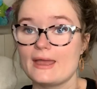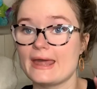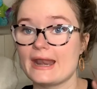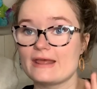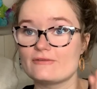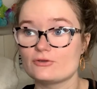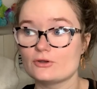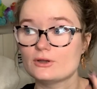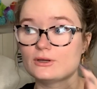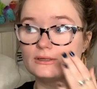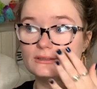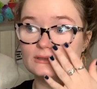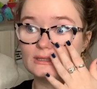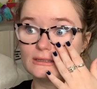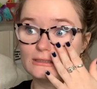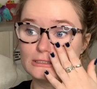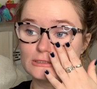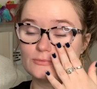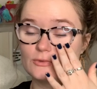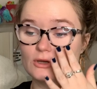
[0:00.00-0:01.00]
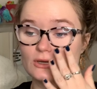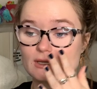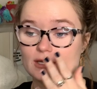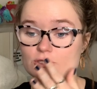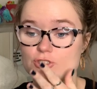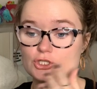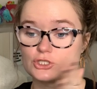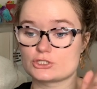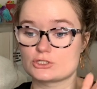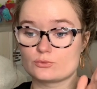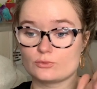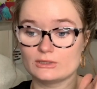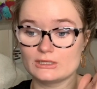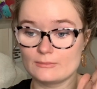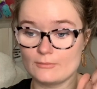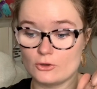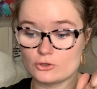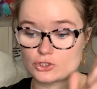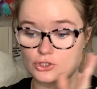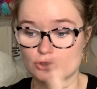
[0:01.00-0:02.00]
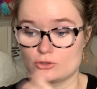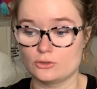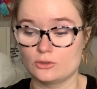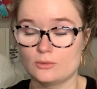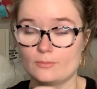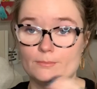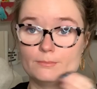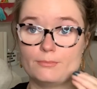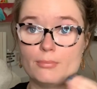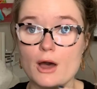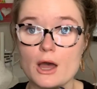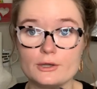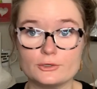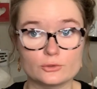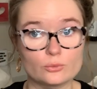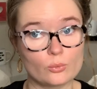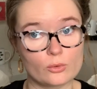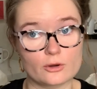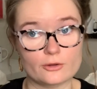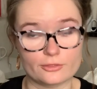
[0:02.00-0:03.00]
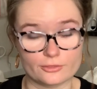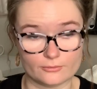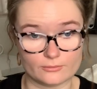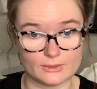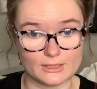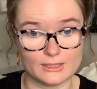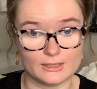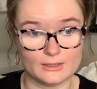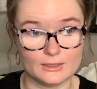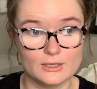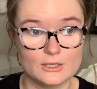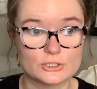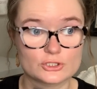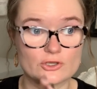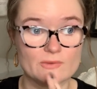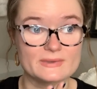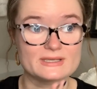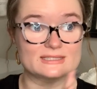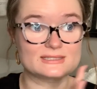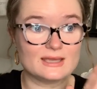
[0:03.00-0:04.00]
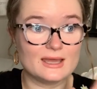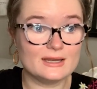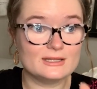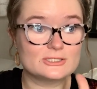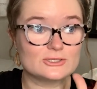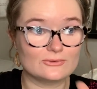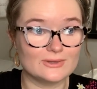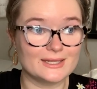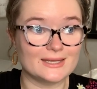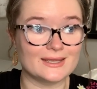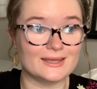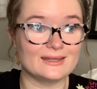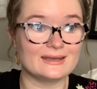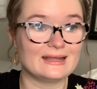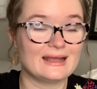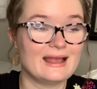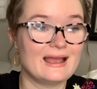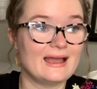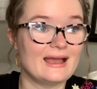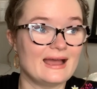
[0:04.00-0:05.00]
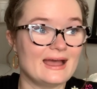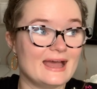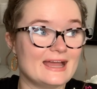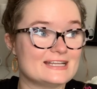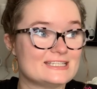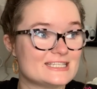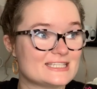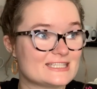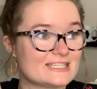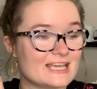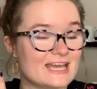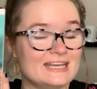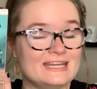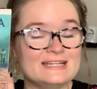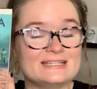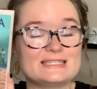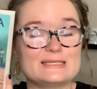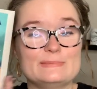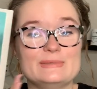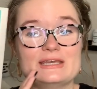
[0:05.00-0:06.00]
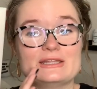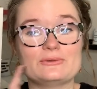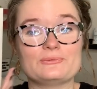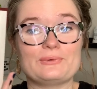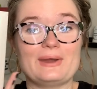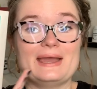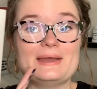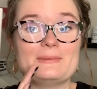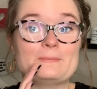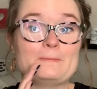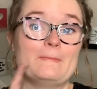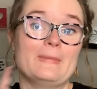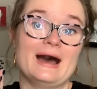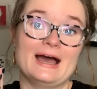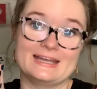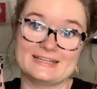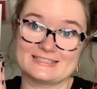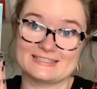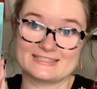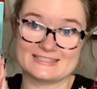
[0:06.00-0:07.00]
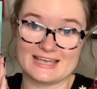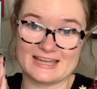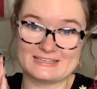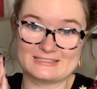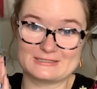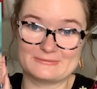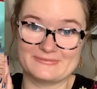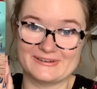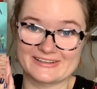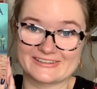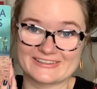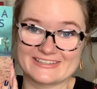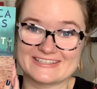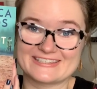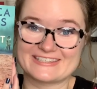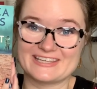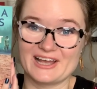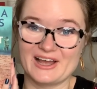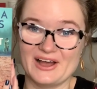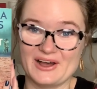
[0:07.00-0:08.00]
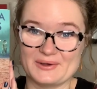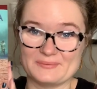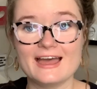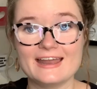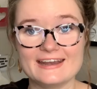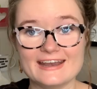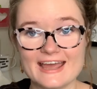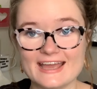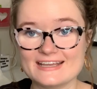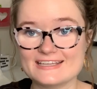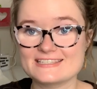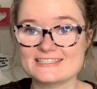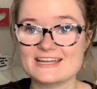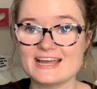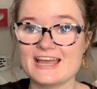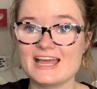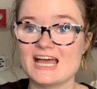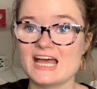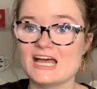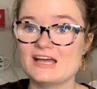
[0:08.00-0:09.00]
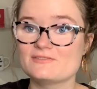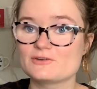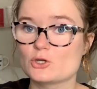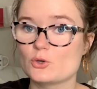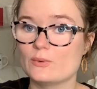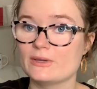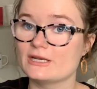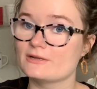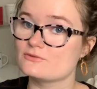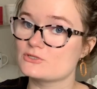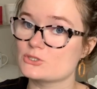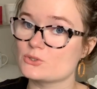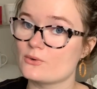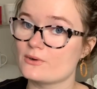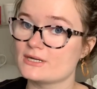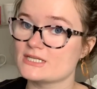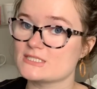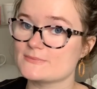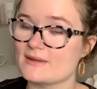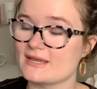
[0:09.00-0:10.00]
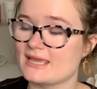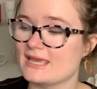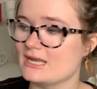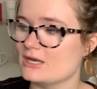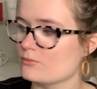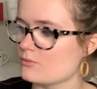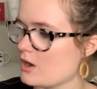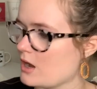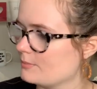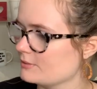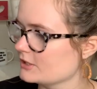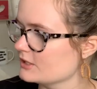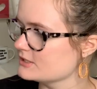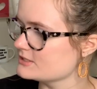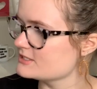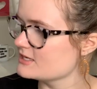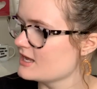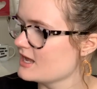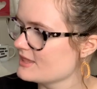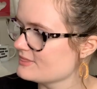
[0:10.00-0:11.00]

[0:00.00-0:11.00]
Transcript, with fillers: I've heard that this book is just really emotional, but worth the read. So I'm excited to read it. I just, I need to be in the right mindset to pick this up. Next, I have Queen of Swords by Katie Robert.